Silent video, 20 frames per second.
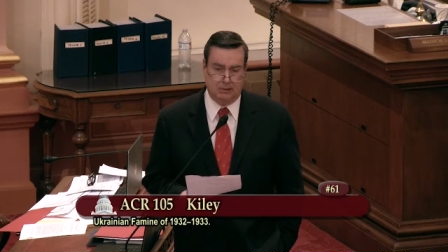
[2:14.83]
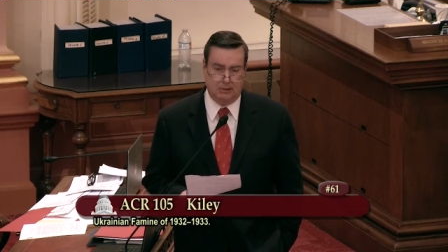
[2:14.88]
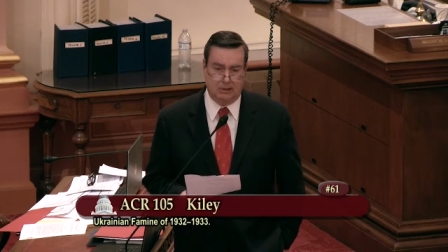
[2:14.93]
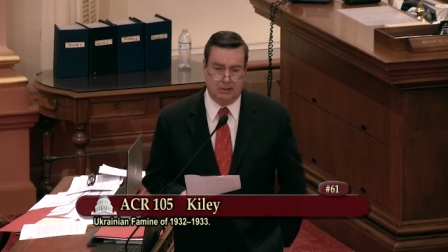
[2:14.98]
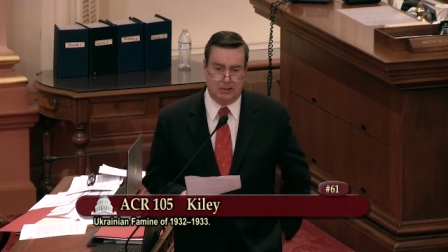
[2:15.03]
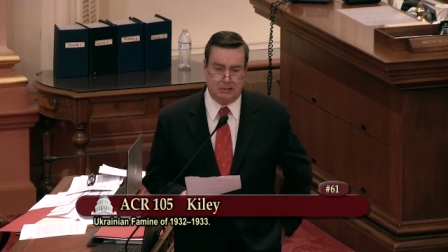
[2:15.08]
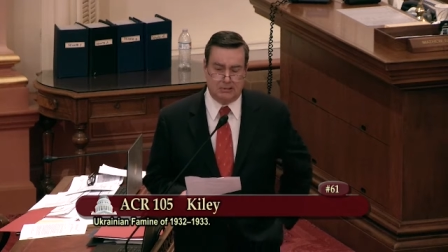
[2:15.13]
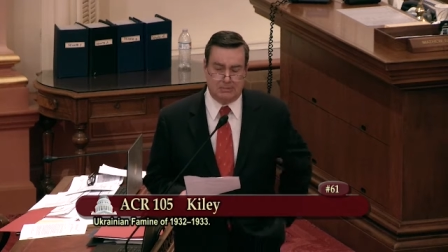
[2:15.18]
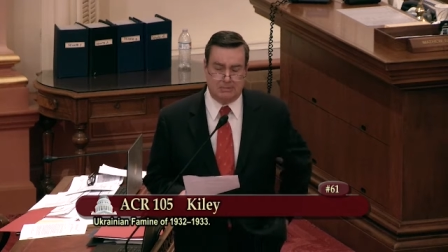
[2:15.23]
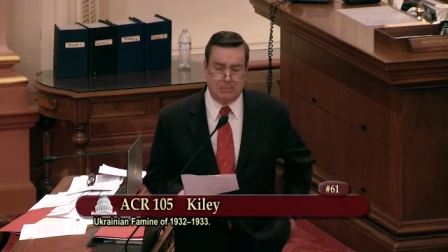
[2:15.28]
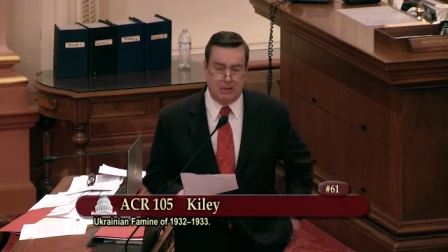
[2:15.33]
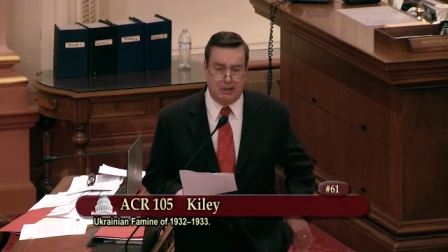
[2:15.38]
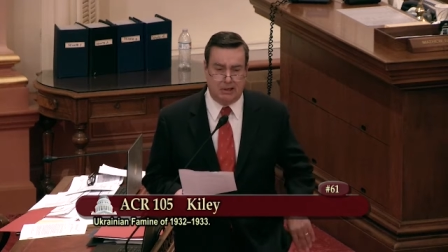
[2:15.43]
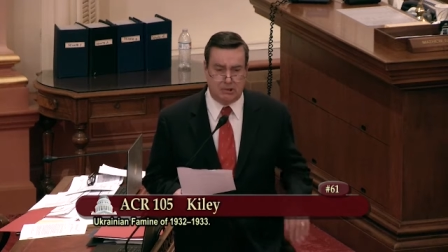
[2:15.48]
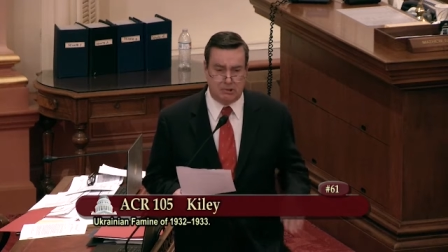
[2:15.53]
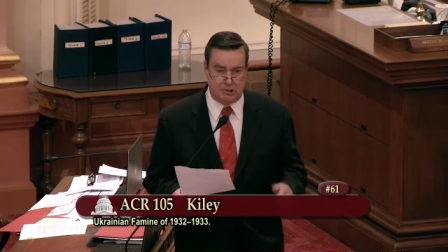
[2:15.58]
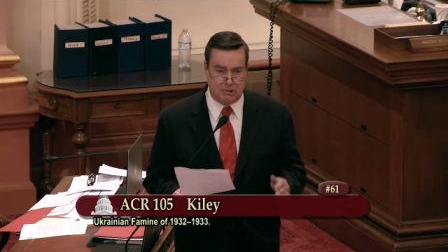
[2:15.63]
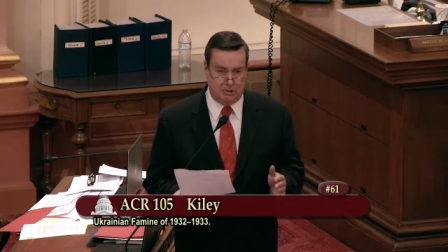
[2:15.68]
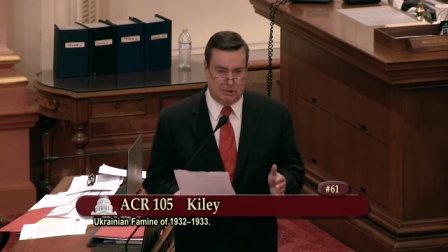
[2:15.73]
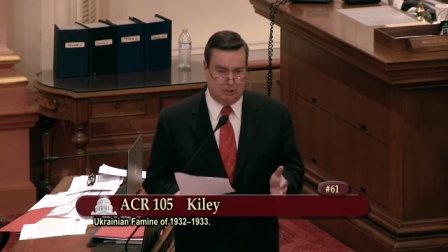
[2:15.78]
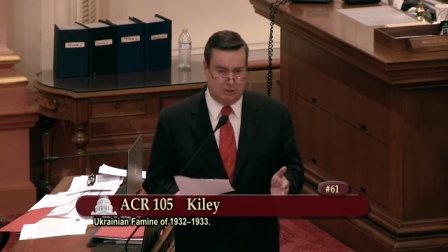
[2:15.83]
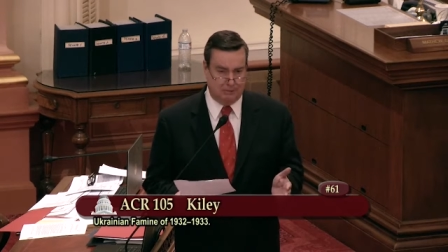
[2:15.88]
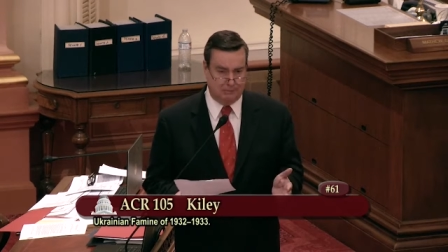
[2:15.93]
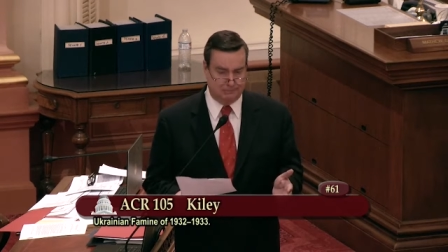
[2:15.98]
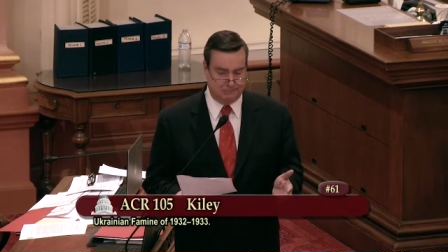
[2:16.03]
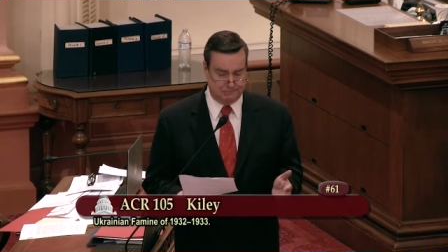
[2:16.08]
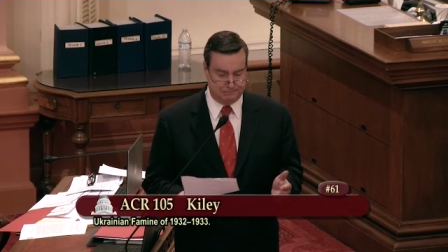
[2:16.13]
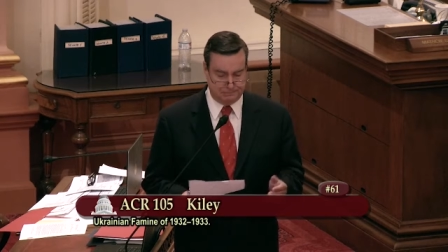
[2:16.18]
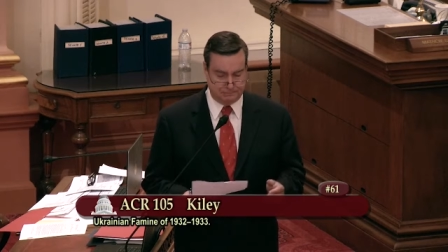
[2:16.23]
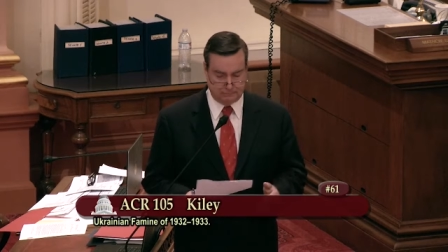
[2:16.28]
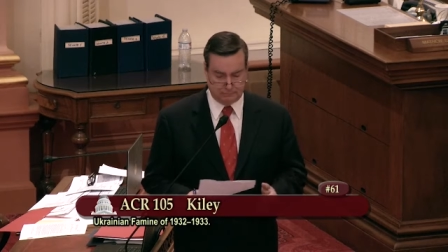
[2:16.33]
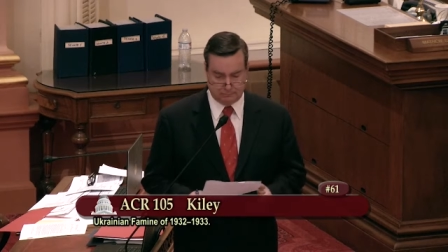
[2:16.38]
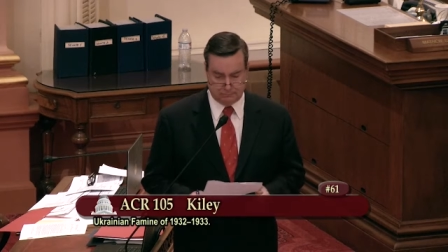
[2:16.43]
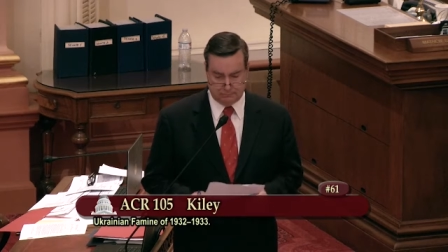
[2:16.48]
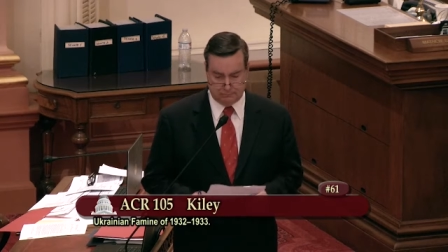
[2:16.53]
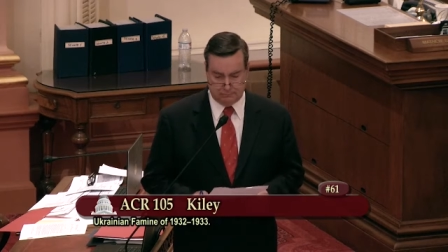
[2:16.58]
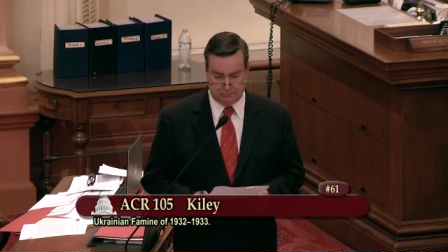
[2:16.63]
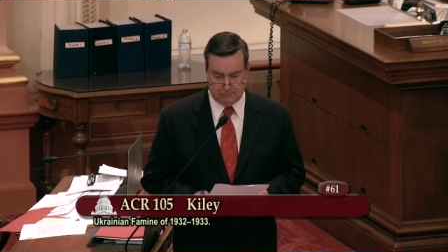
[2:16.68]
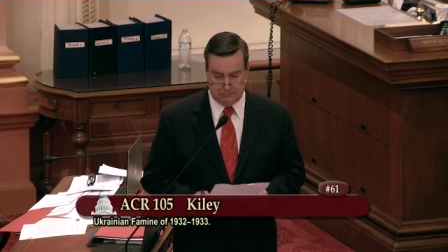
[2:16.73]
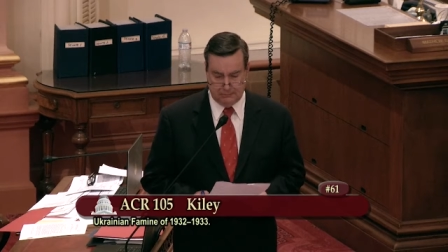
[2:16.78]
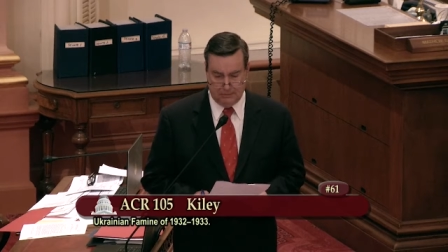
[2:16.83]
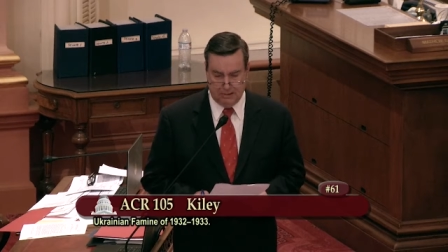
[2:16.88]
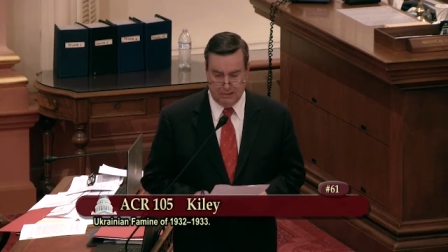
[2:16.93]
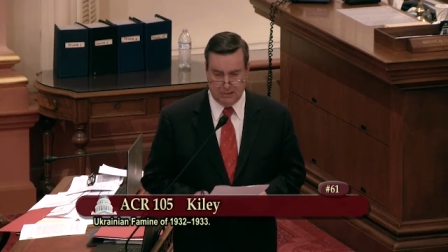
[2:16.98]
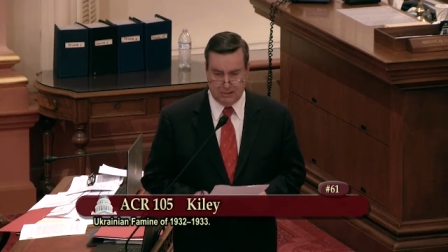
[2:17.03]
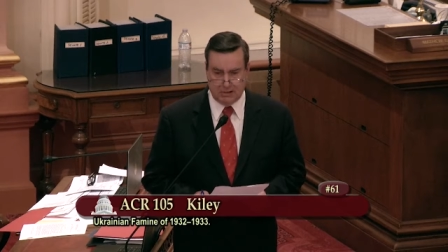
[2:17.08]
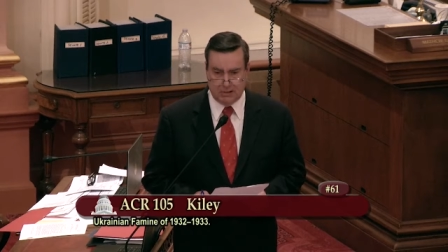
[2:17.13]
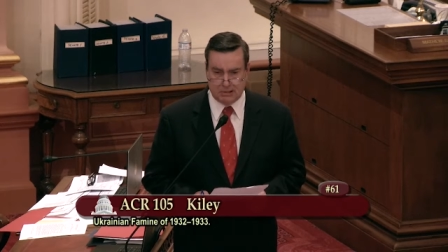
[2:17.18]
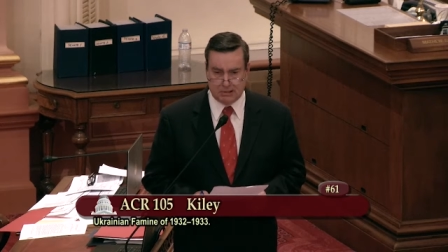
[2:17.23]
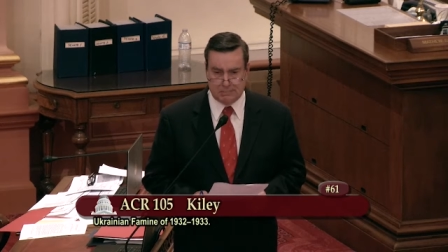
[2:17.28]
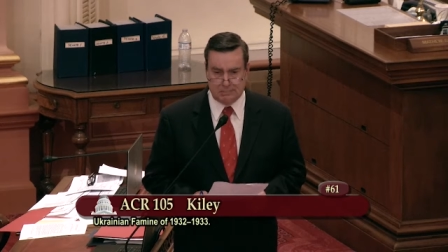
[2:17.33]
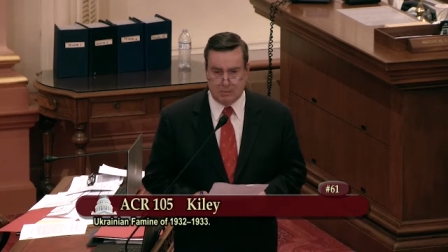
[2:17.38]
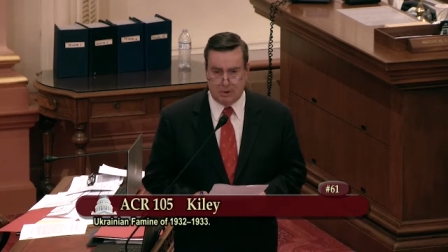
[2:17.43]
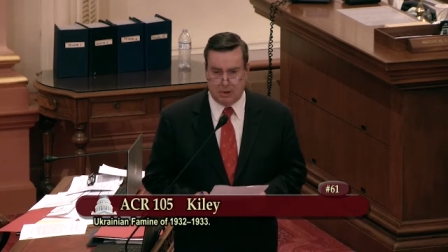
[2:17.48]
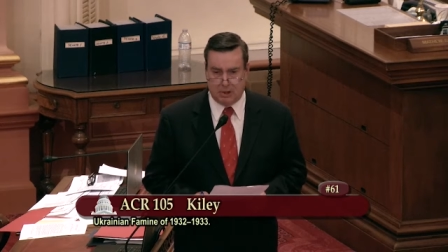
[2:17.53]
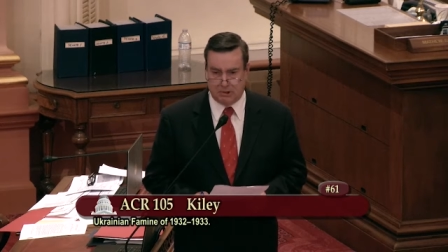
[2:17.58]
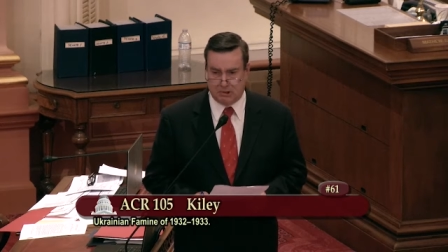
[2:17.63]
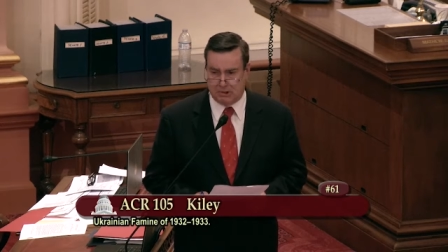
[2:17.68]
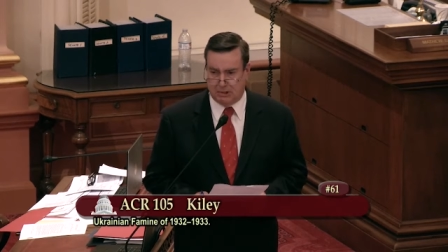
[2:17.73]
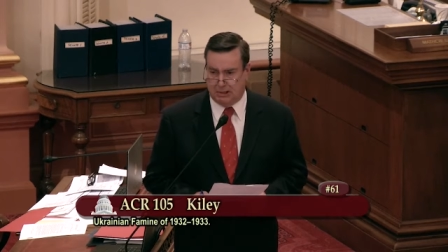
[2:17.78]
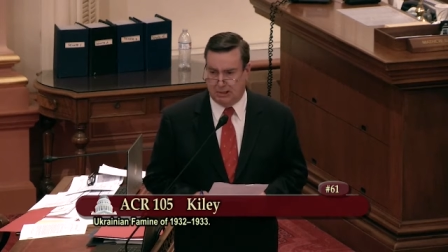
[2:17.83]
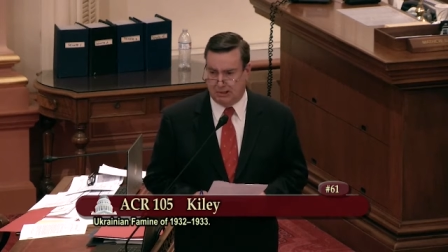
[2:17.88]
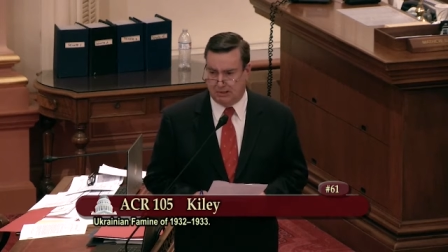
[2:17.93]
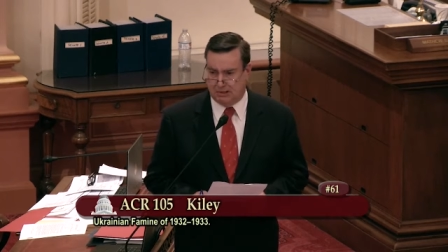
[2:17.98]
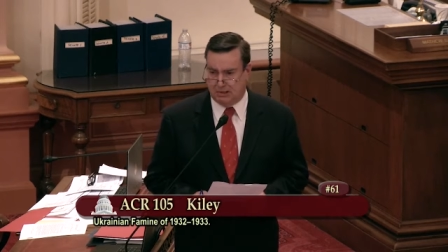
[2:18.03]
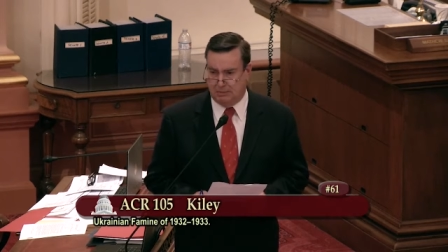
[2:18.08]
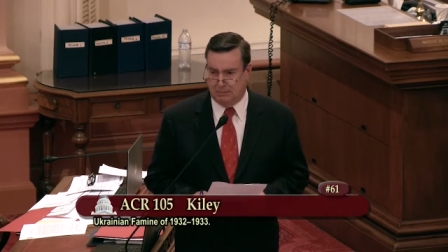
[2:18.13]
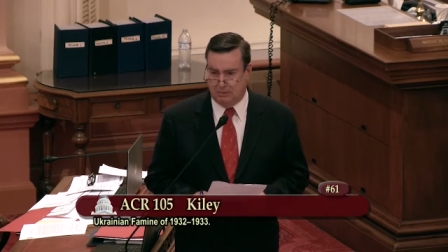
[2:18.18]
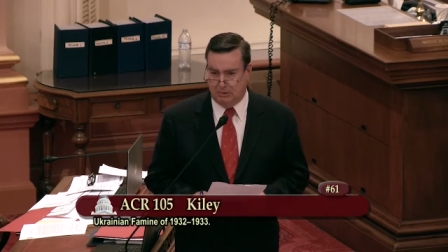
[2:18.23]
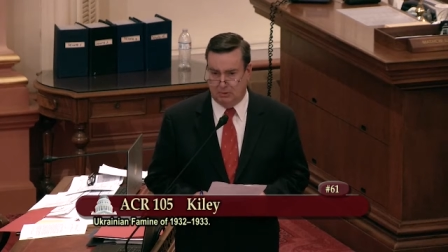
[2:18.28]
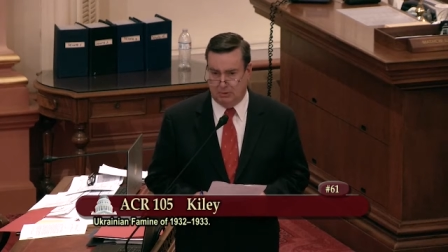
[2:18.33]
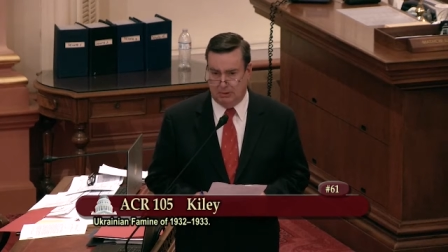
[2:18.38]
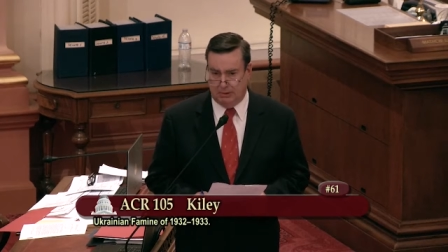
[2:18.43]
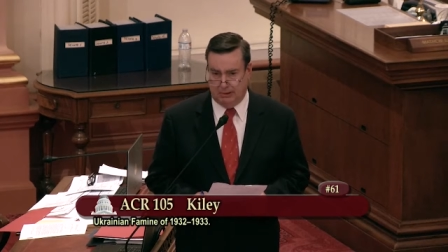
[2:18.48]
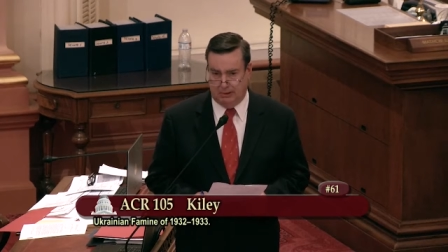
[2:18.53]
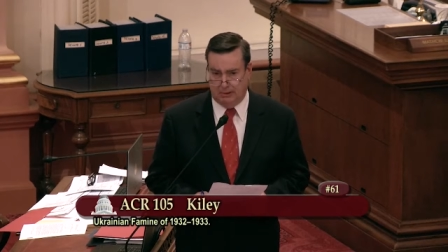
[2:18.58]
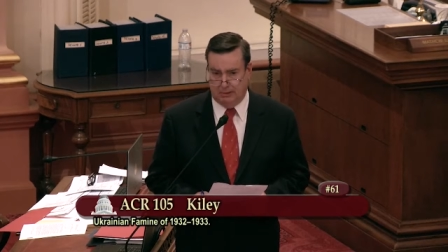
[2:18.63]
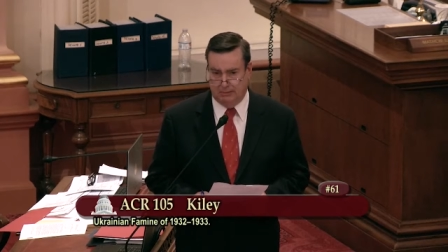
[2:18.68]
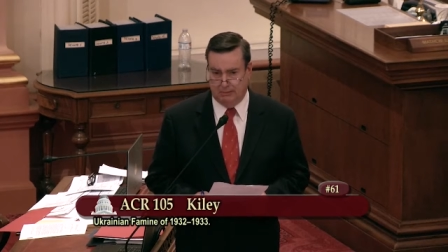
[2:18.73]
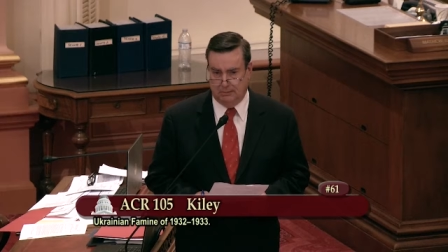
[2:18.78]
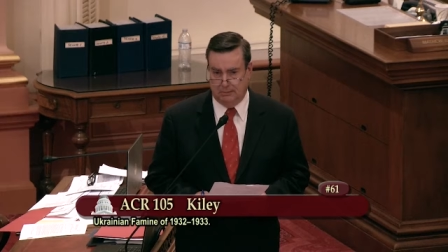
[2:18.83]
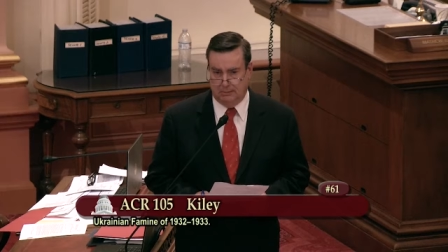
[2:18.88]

Let's make sure that this marginalized community